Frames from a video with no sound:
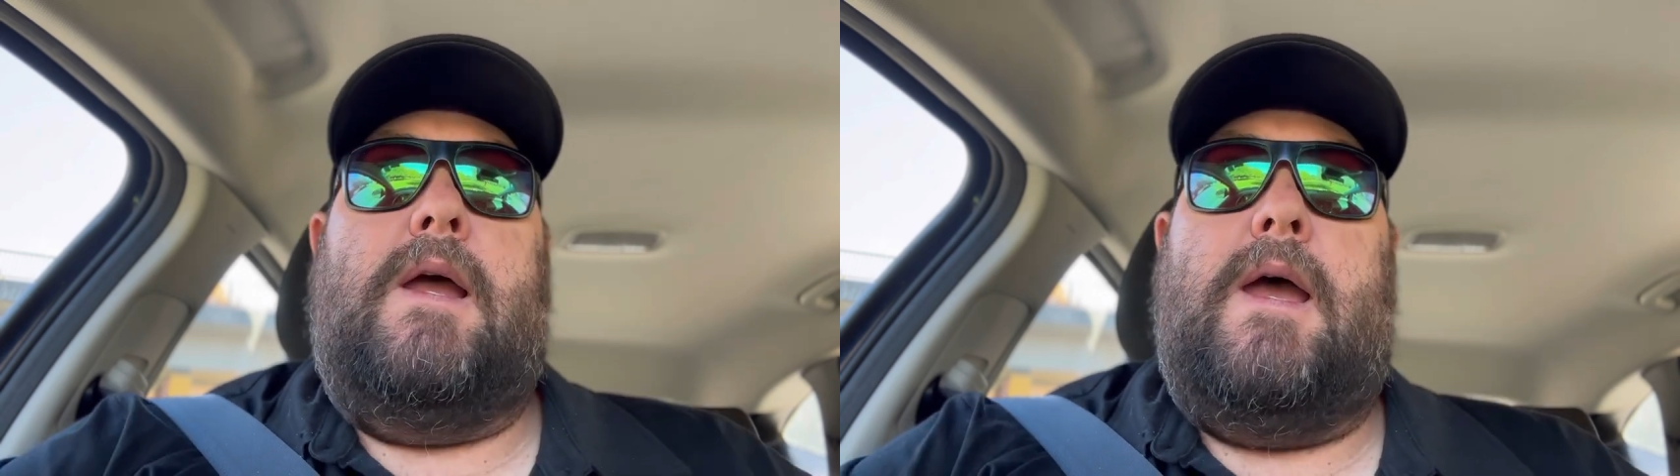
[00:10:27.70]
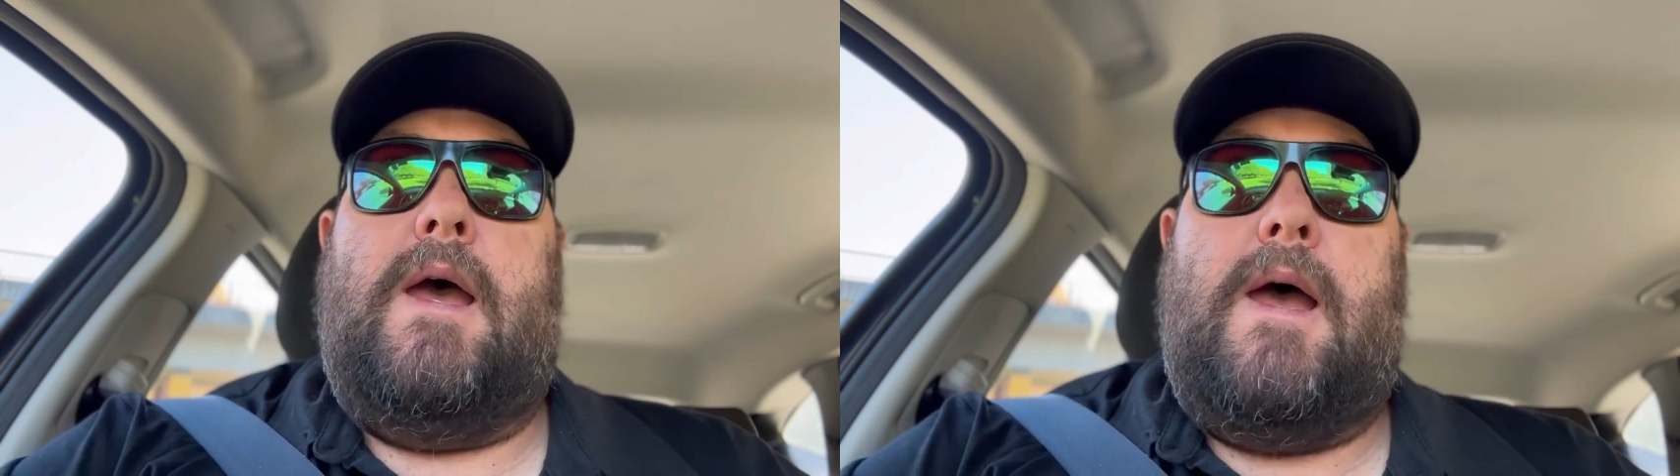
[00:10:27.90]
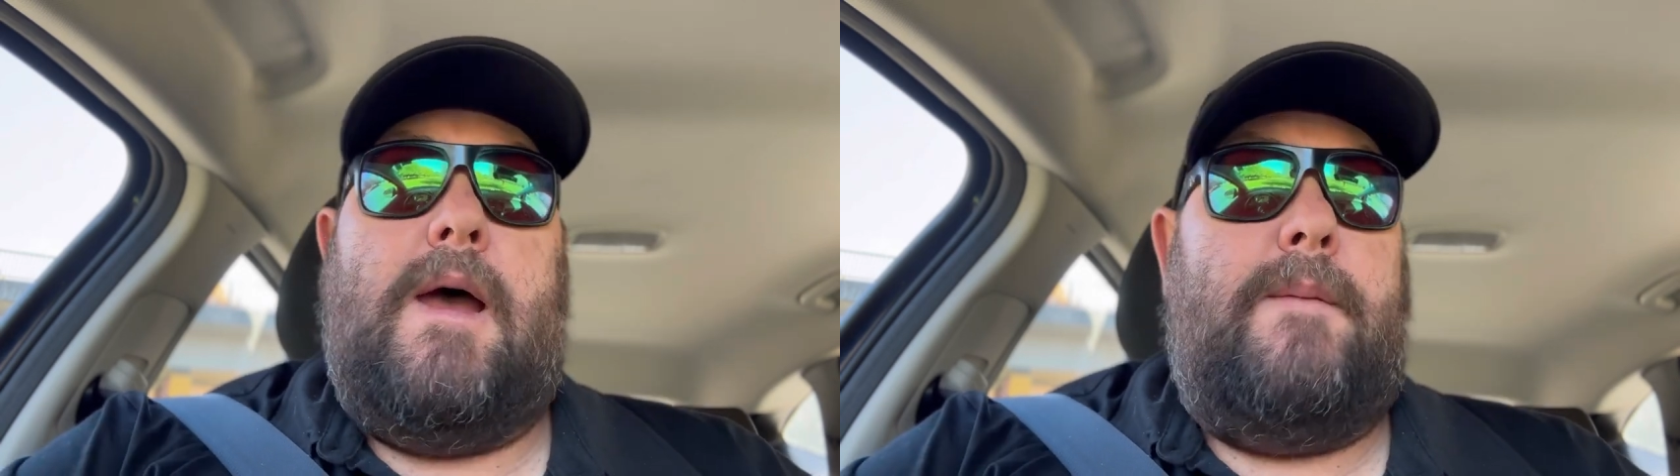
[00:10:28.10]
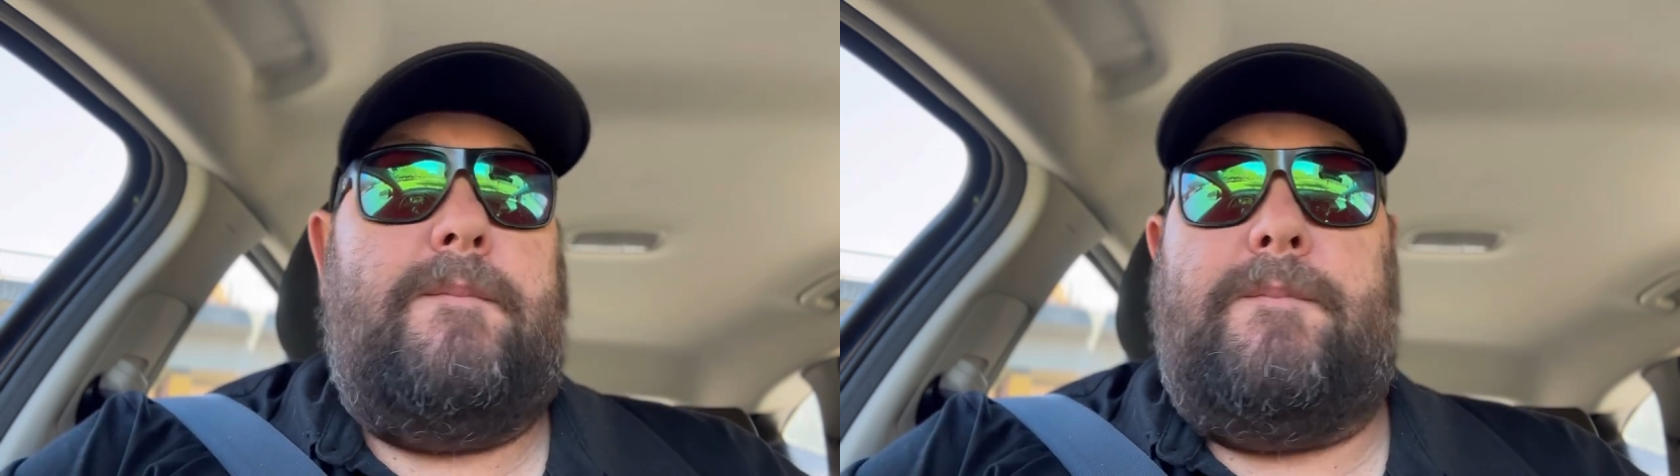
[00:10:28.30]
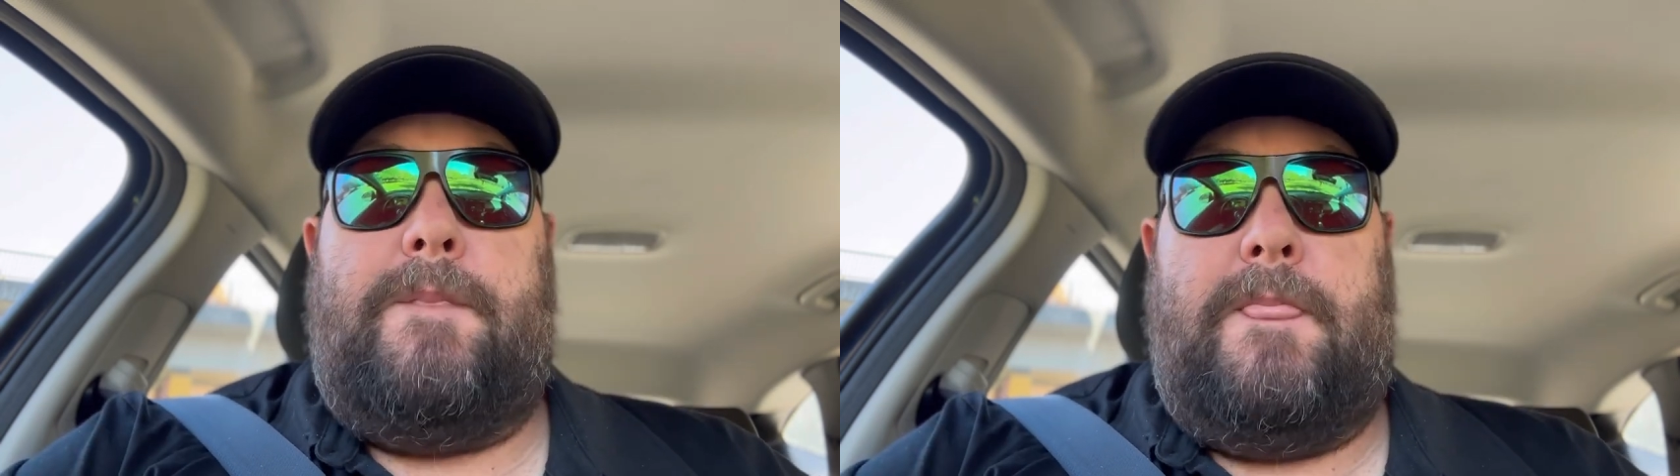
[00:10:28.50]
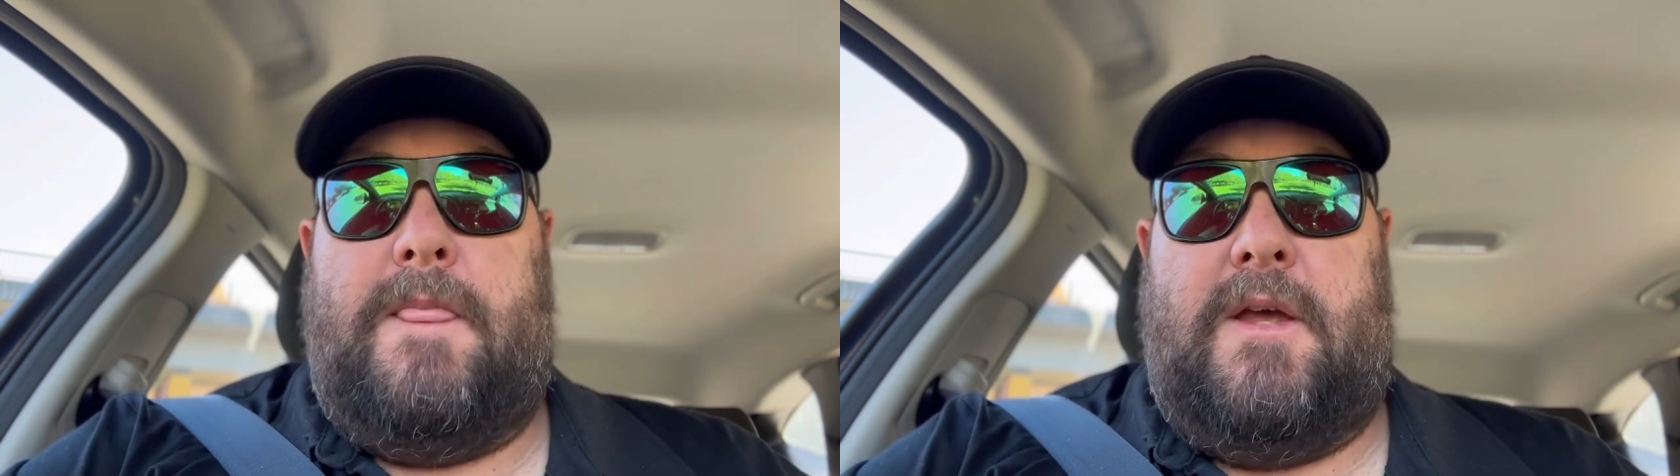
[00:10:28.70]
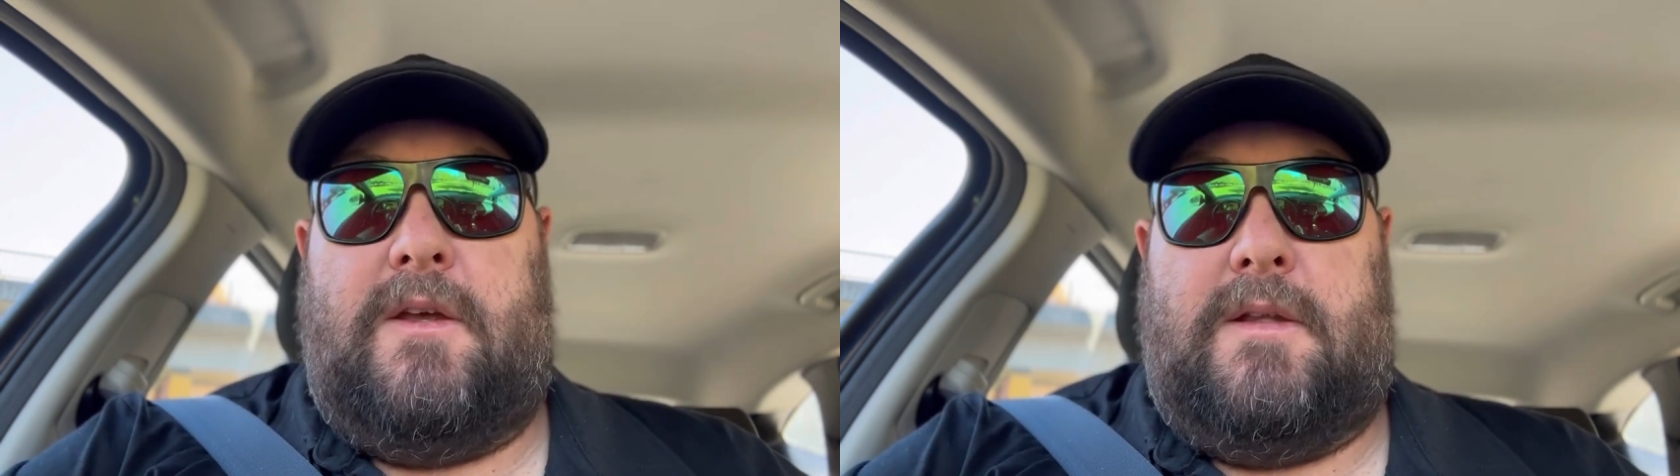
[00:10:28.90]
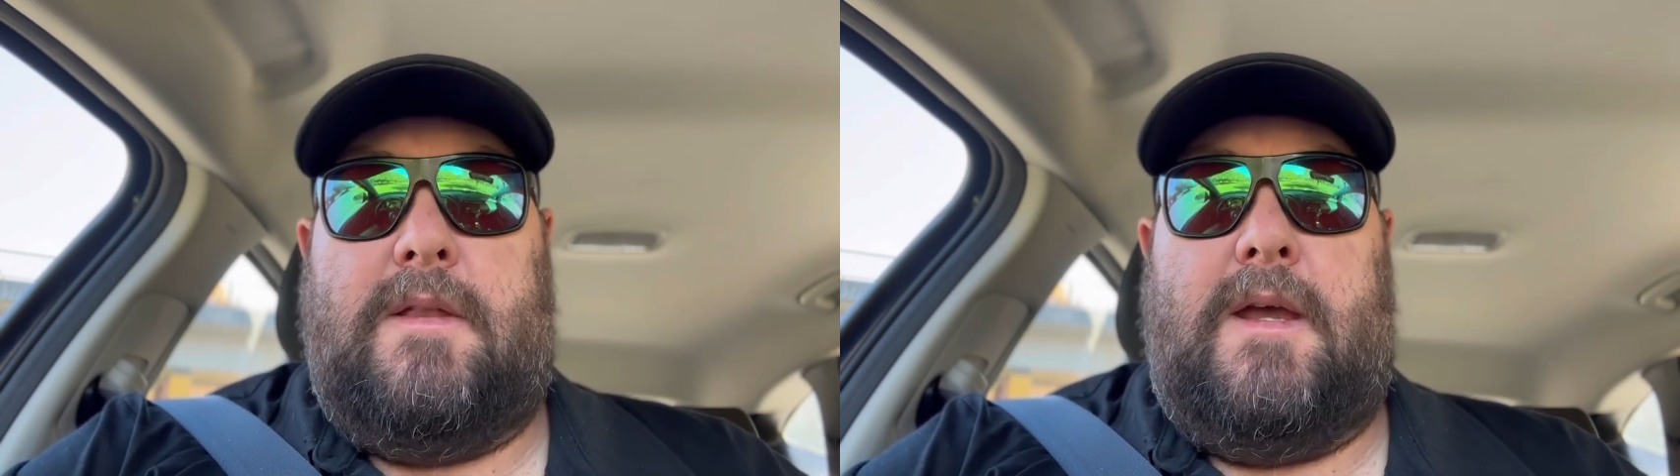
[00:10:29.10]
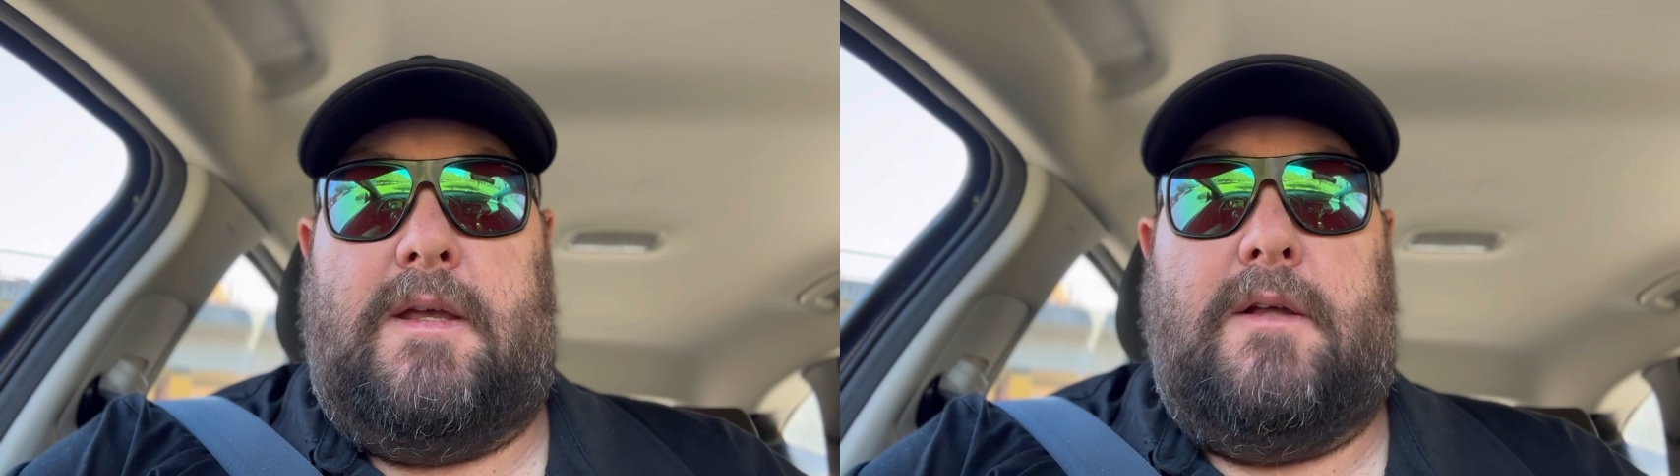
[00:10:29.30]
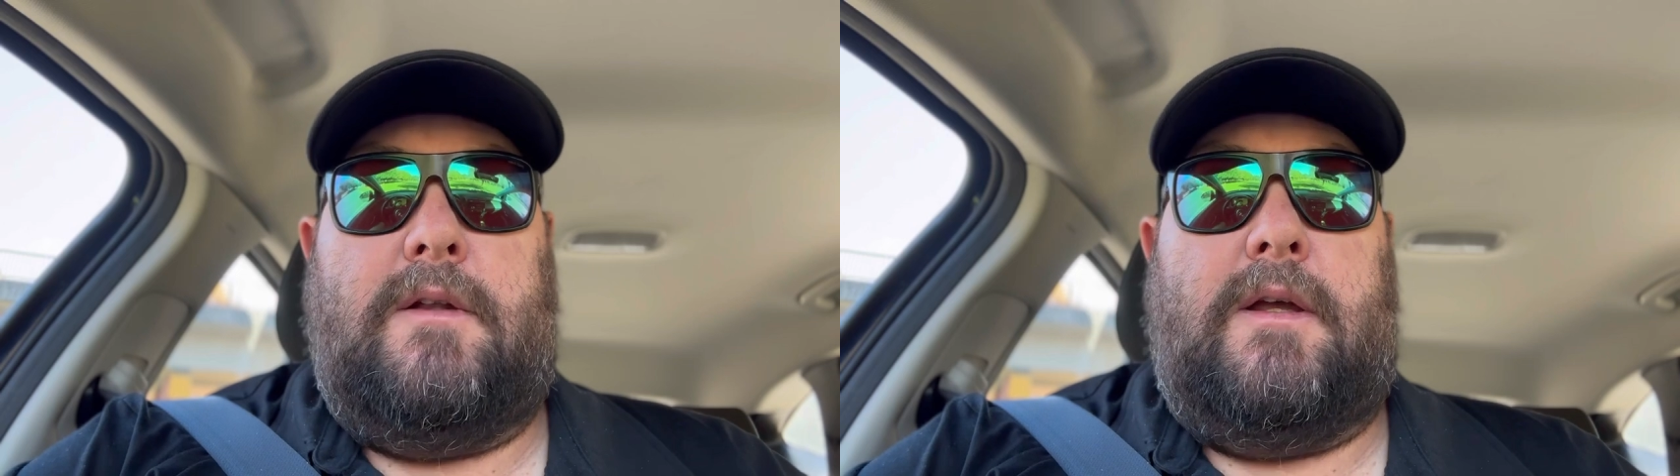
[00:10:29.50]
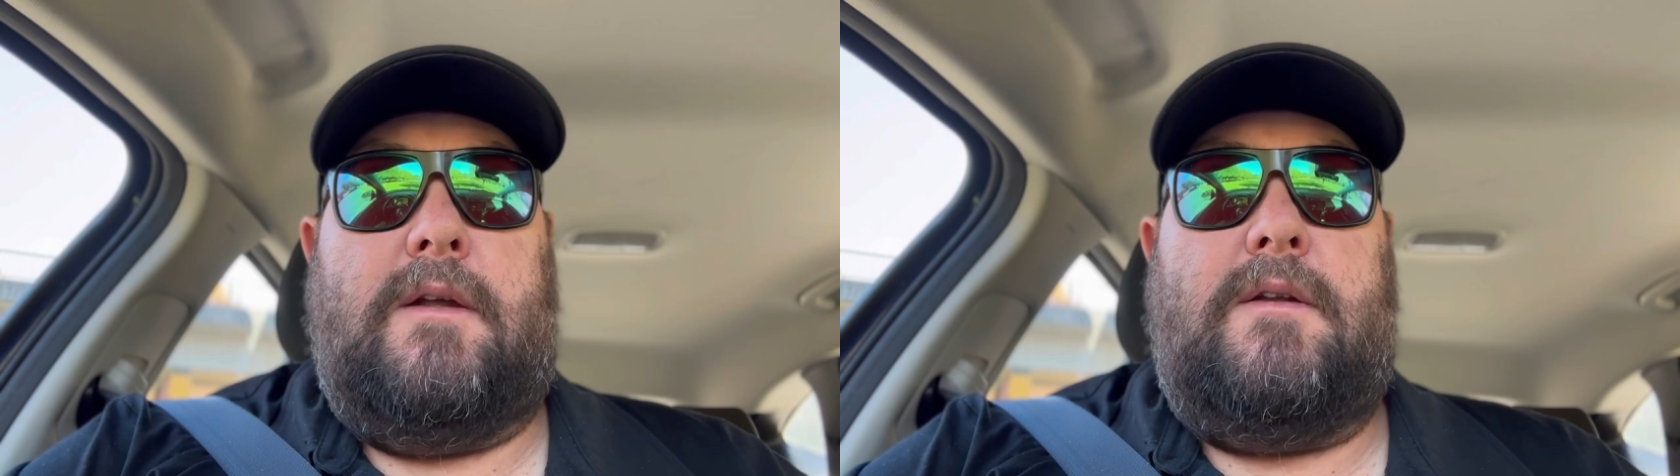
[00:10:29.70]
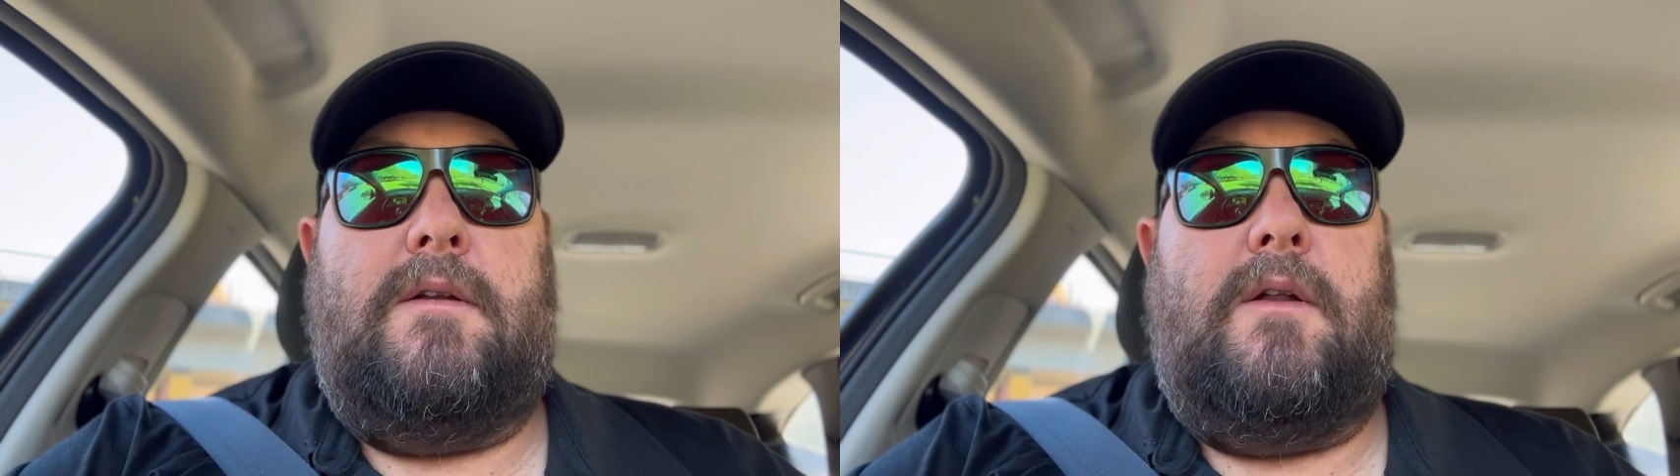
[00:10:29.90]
they're killing it,